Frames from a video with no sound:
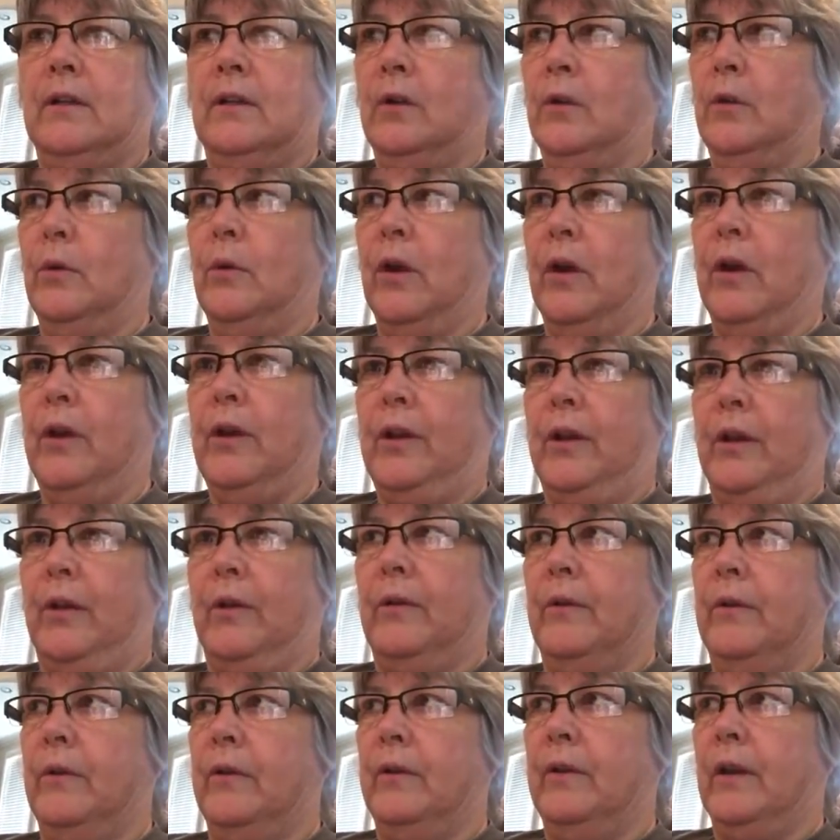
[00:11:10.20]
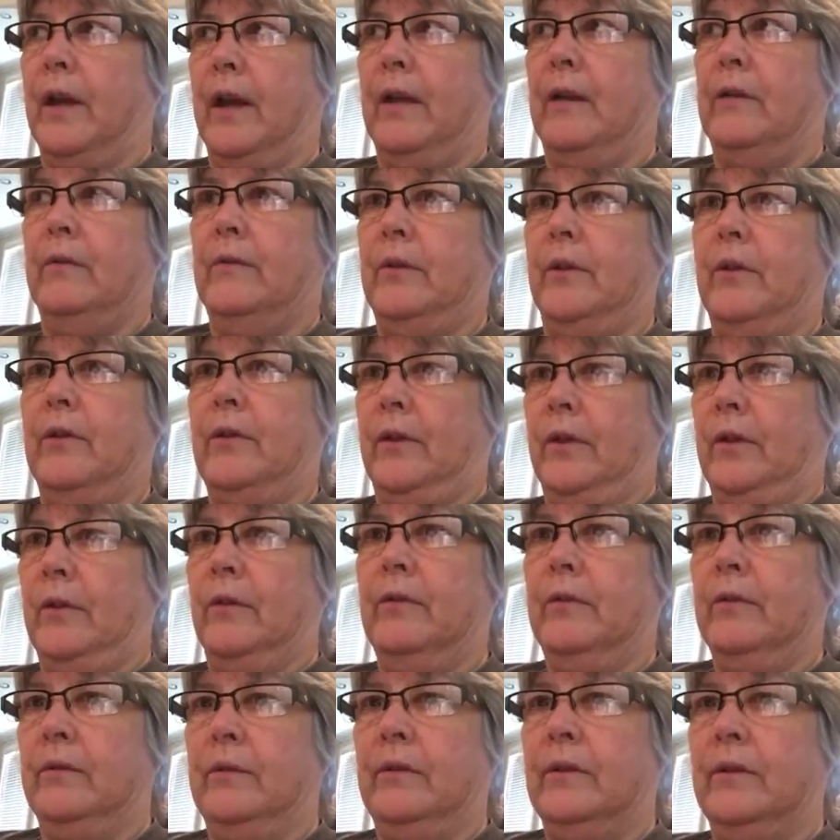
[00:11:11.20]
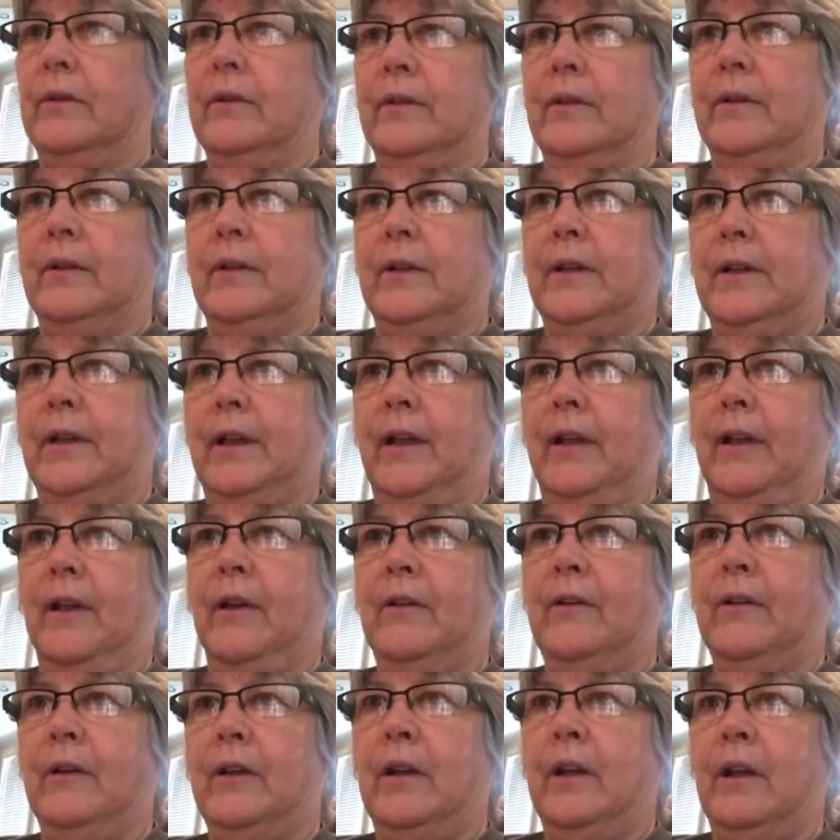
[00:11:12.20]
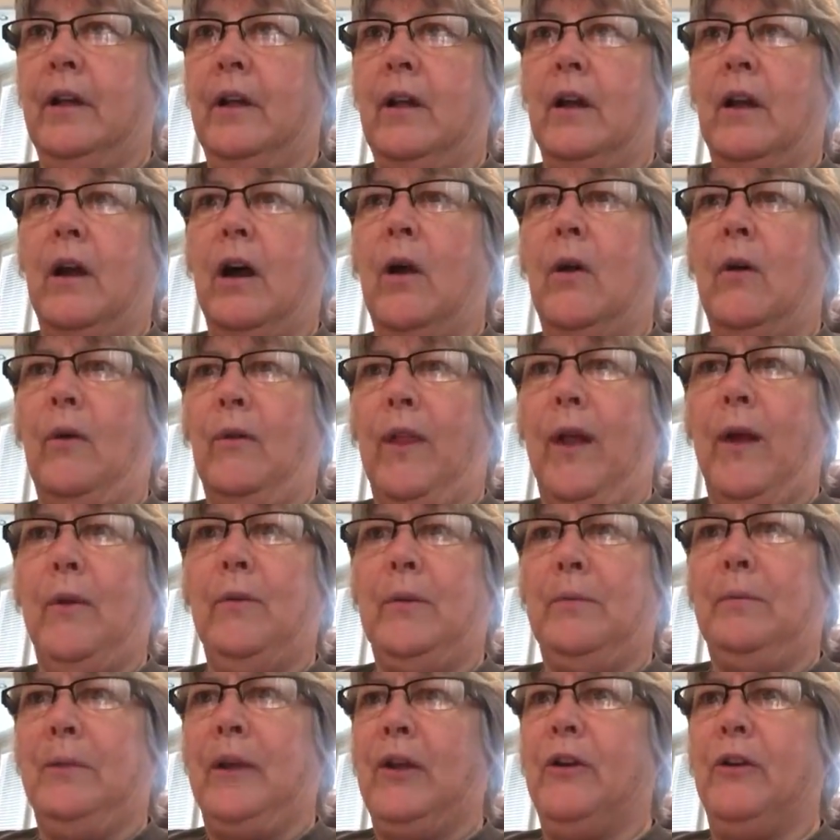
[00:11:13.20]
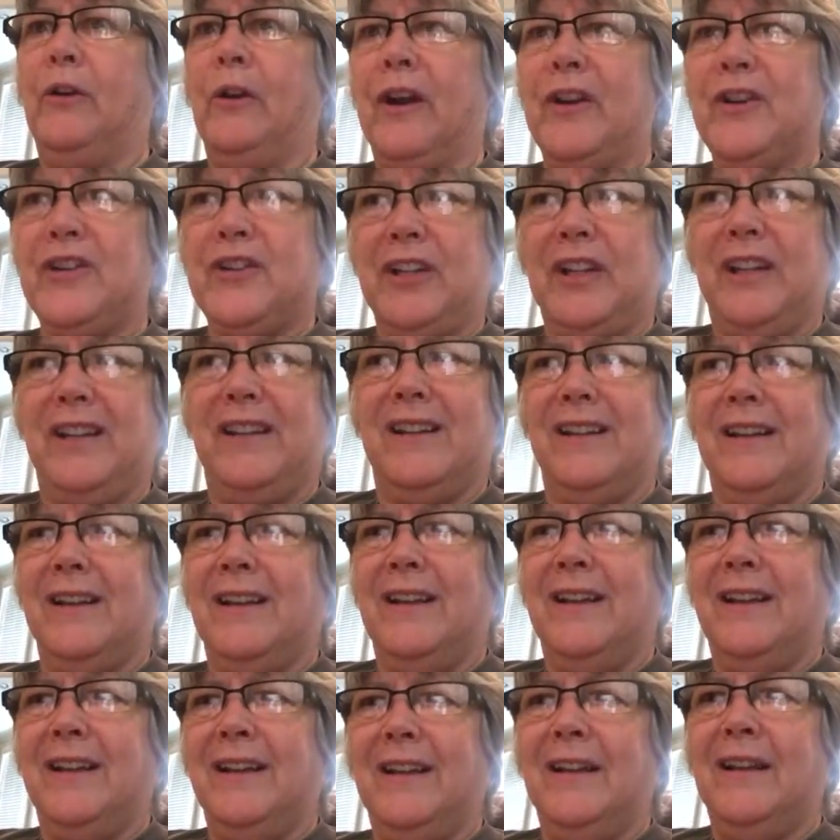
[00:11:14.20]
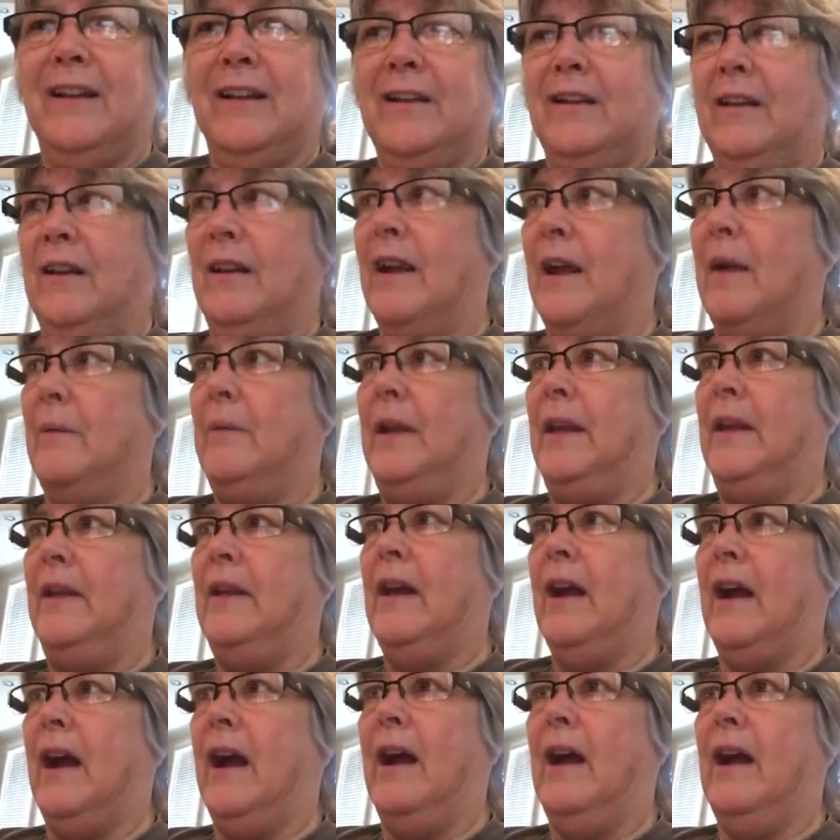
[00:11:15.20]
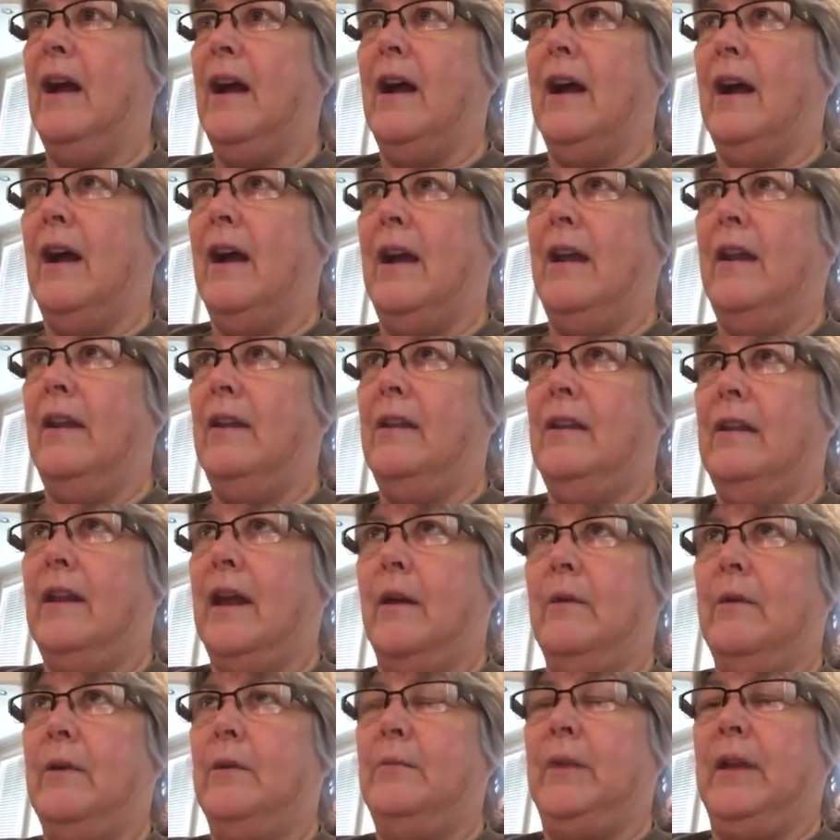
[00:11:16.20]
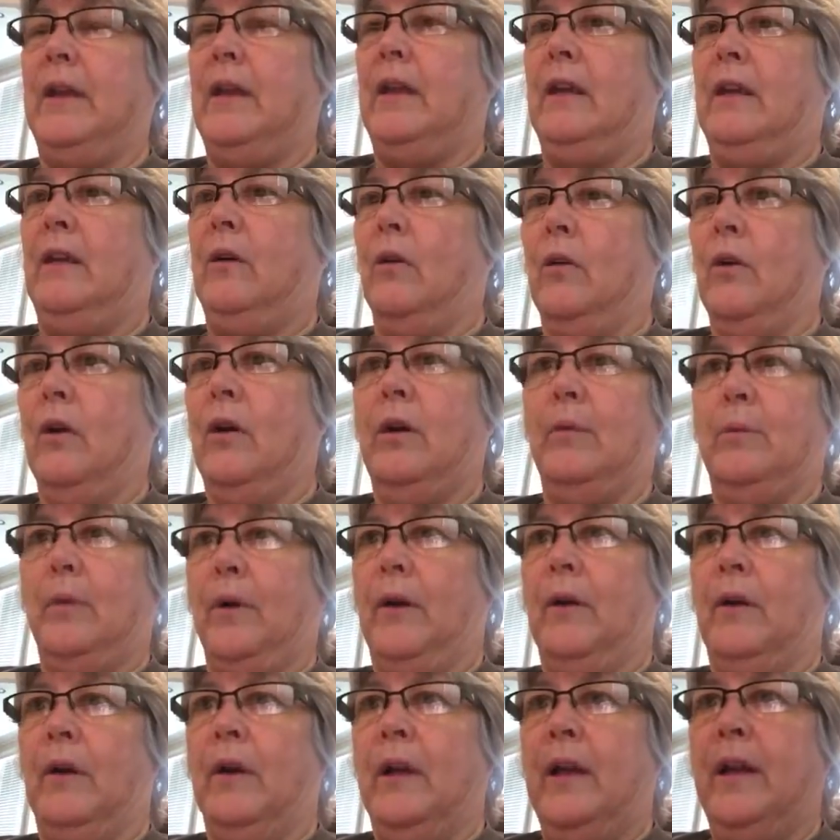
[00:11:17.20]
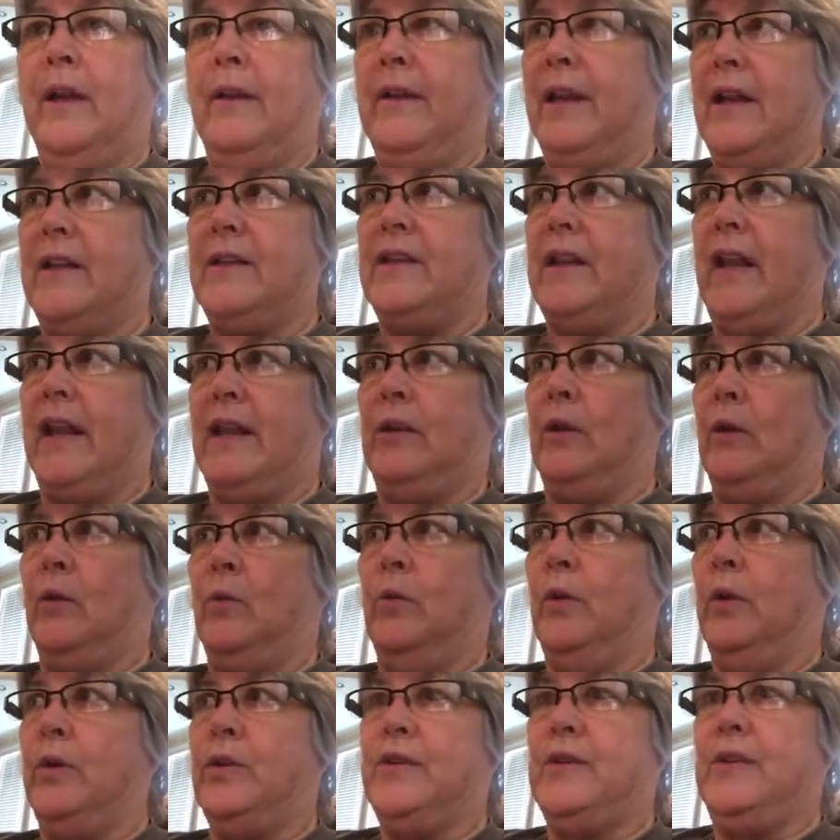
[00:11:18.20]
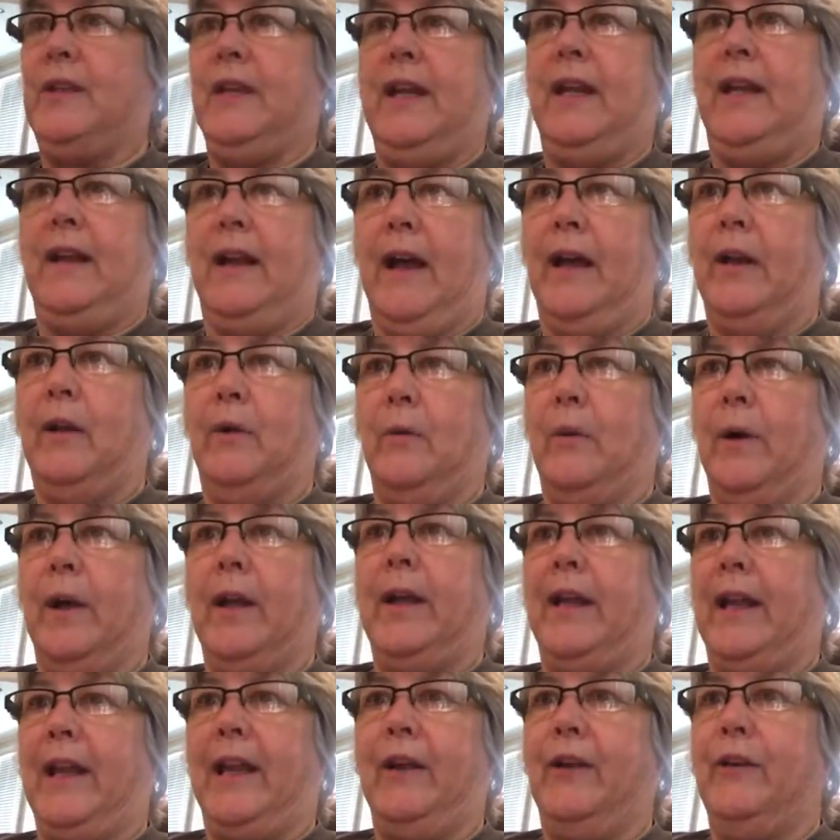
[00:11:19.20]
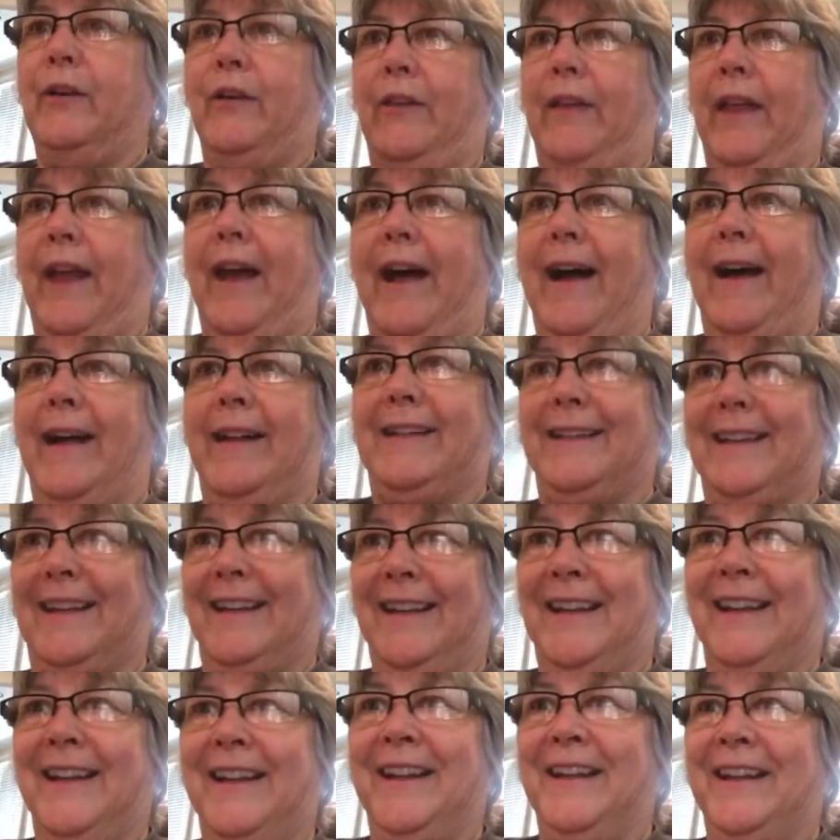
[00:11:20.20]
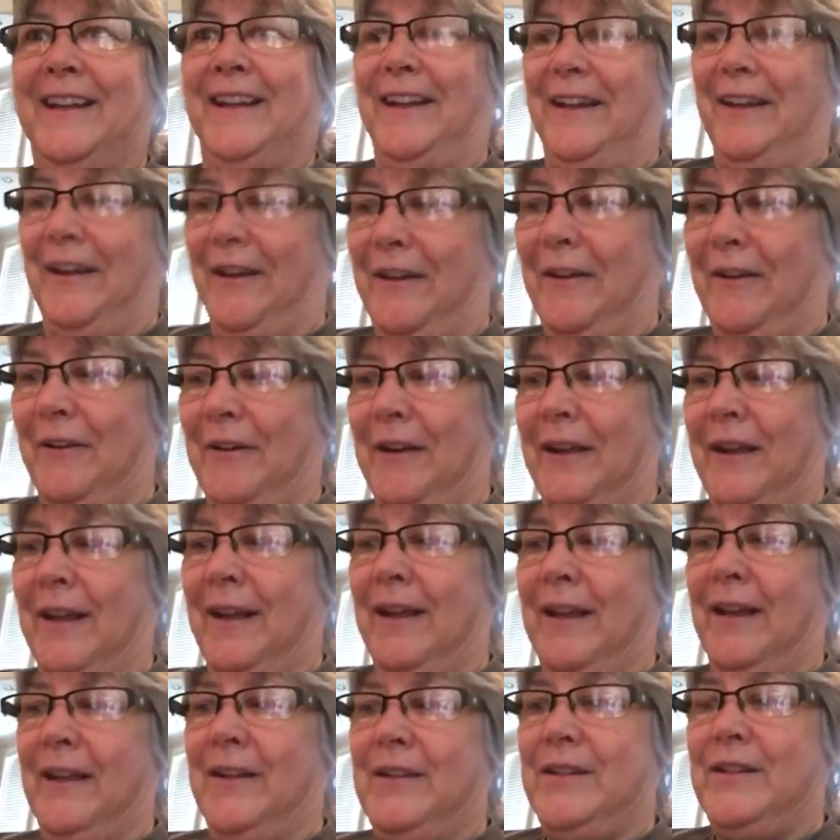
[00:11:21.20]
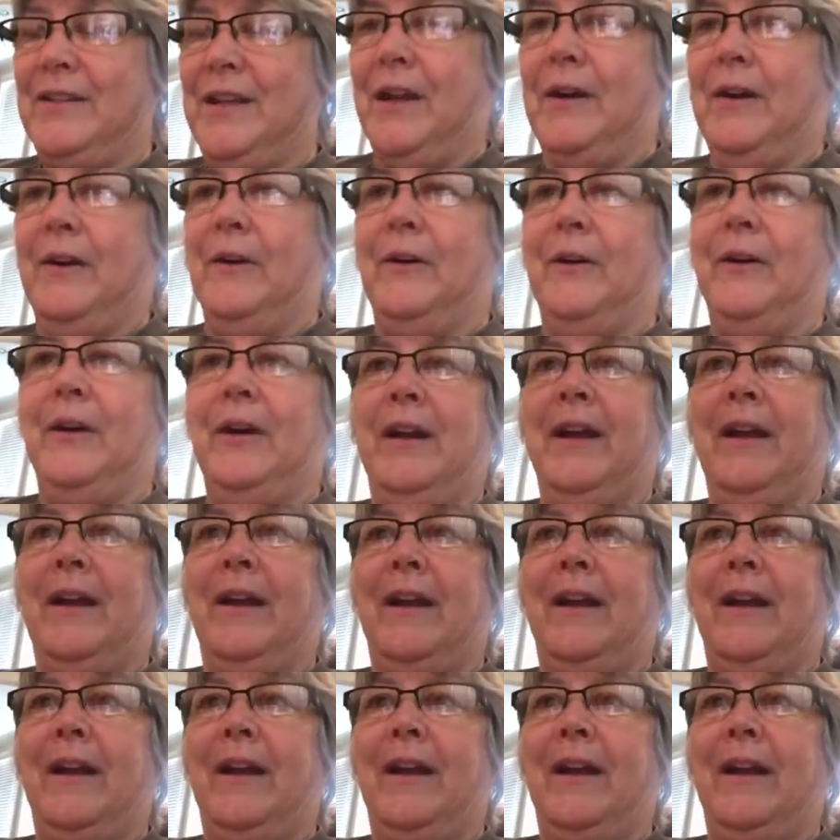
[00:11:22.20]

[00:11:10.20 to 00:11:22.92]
Who are you? I don't know you. You know? Oh, that would be crushing. I mean, I, I that would be horrible. That's like the worst thing. I don't want to hear that, you know? So